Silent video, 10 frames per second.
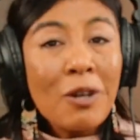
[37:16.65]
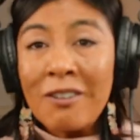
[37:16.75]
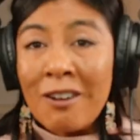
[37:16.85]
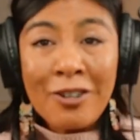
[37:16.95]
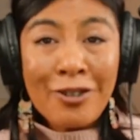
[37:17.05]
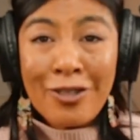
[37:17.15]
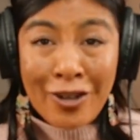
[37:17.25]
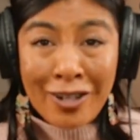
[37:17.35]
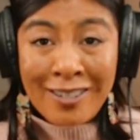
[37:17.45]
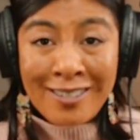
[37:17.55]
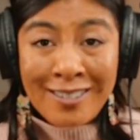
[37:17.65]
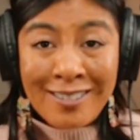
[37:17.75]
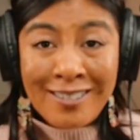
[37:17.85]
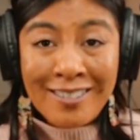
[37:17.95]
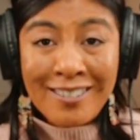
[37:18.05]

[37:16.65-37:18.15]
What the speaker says: are not your thoughts.